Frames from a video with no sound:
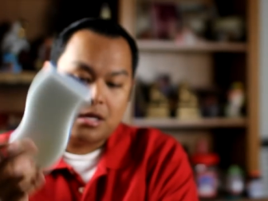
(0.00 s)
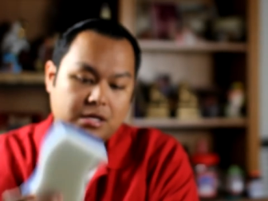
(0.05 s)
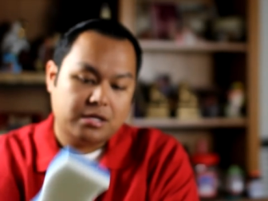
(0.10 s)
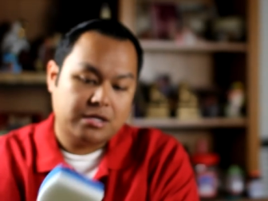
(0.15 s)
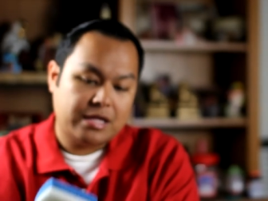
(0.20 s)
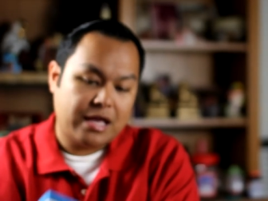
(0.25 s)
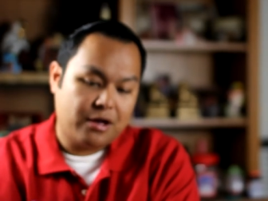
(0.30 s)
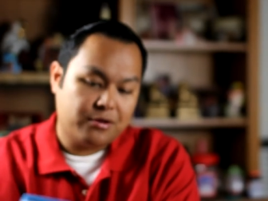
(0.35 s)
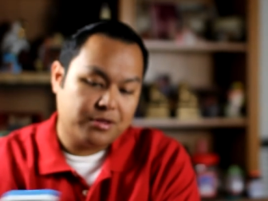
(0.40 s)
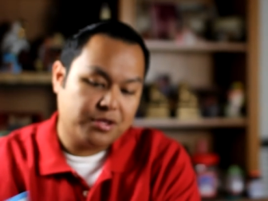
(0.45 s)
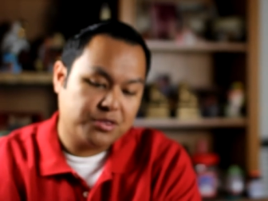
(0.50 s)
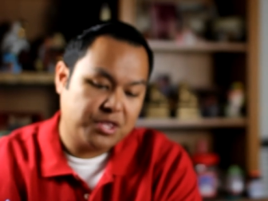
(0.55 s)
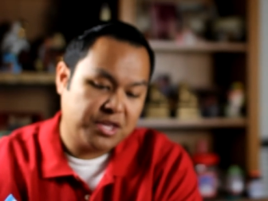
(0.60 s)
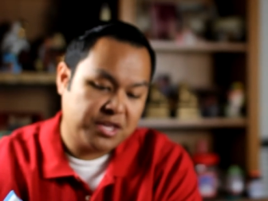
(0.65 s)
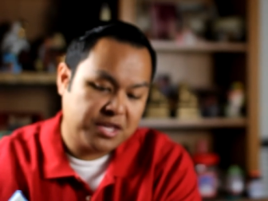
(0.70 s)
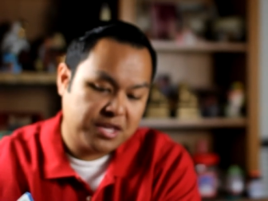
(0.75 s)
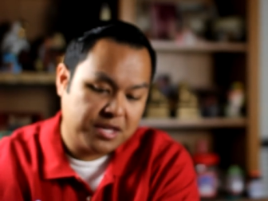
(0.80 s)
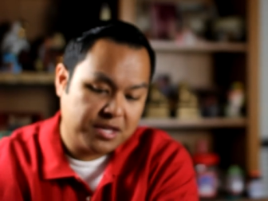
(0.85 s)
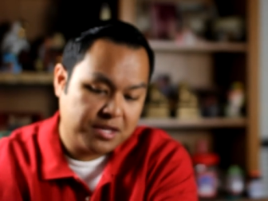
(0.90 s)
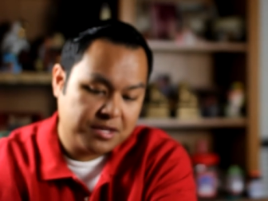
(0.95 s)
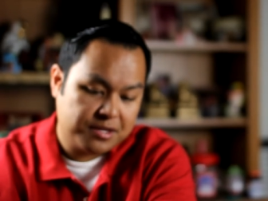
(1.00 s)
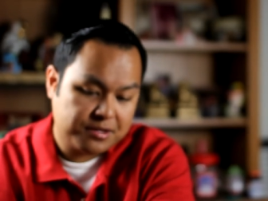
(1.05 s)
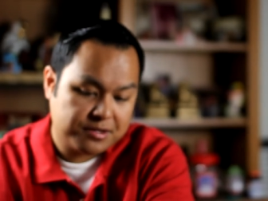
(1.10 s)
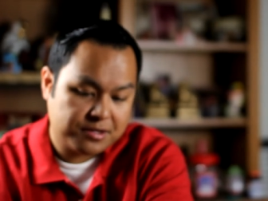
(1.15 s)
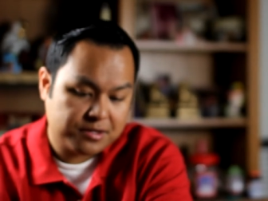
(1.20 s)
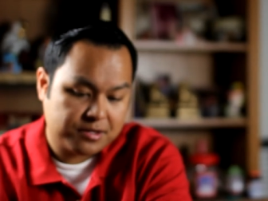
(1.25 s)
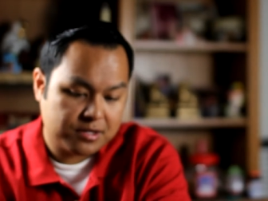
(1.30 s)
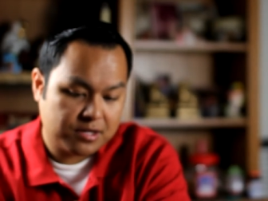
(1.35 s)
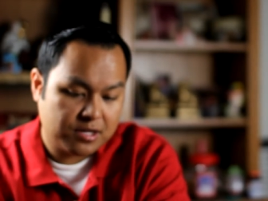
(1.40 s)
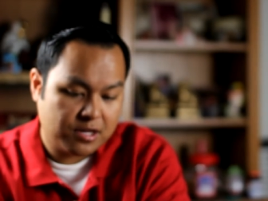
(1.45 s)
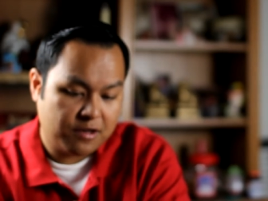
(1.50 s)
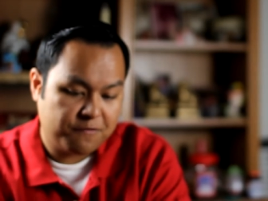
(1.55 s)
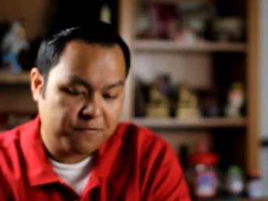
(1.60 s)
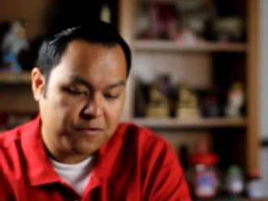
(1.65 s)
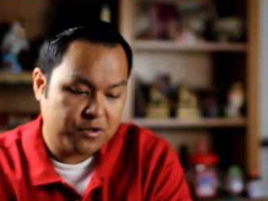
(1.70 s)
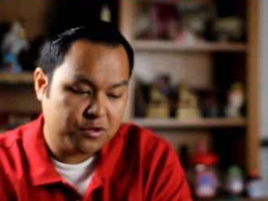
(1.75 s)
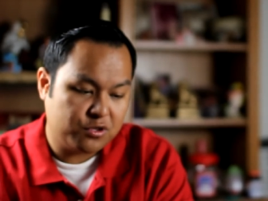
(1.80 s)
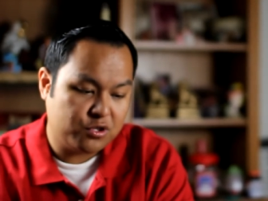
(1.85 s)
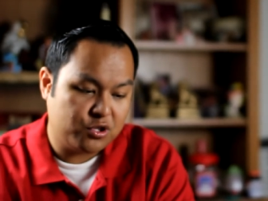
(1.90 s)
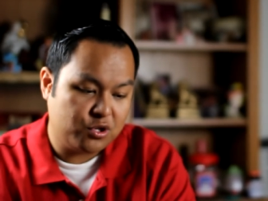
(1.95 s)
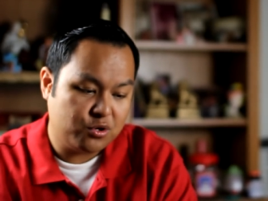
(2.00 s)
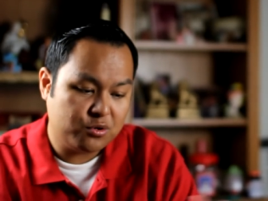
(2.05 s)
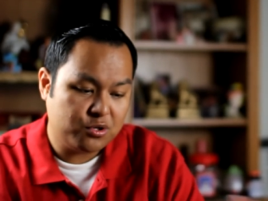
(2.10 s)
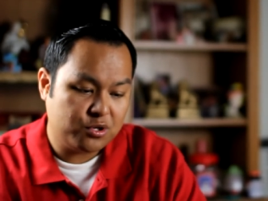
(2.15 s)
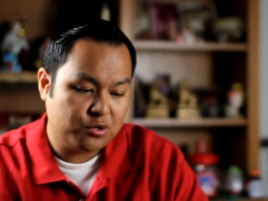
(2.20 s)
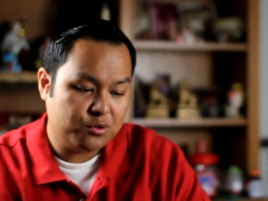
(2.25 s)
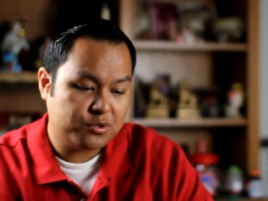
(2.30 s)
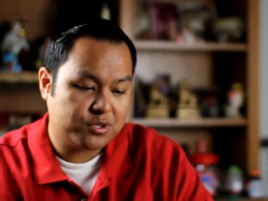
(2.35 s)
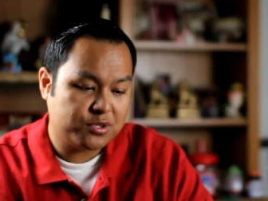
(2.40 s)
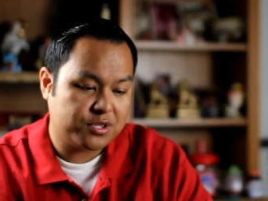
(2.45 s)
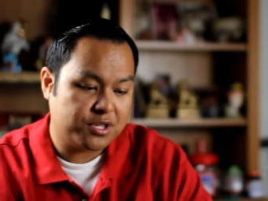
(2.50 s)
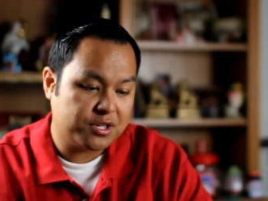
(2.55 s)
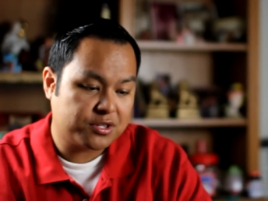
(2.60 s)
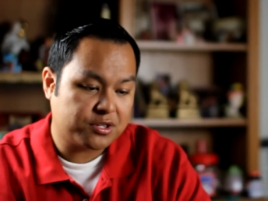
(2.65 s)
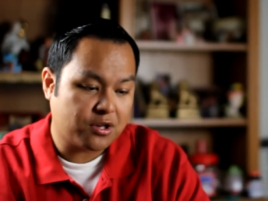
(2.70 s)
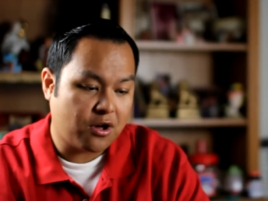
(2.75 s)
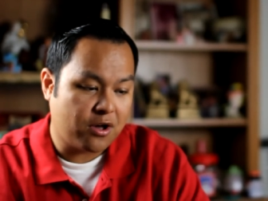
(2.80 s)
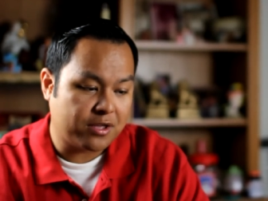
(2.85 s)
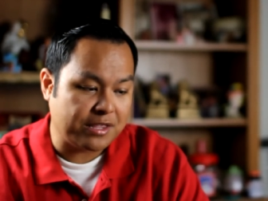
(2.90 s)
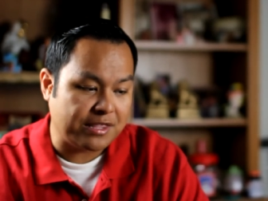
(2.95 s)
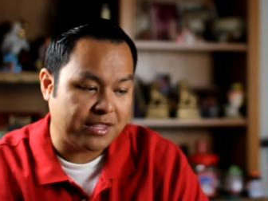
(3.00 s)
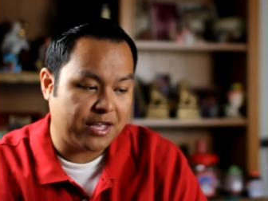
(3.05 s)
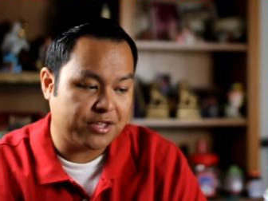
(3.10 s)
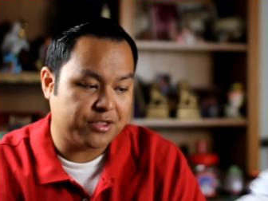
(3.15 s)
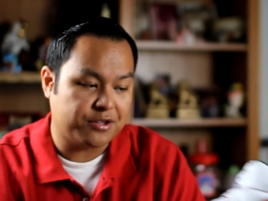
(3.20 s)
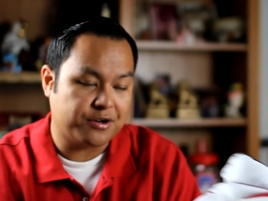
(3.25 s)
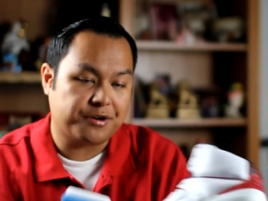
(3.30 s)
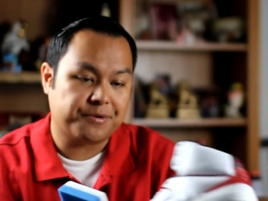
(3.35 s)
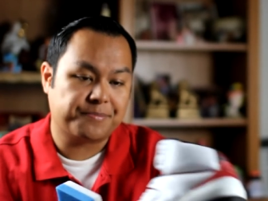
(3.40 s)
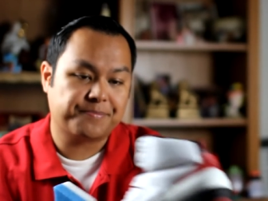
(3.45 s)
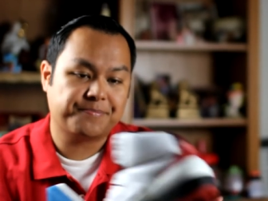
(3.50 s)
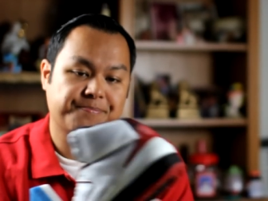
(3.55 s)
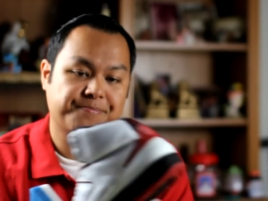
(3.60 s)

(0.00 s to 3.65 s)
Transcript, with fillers: Now the thing is, if you do use this on leather,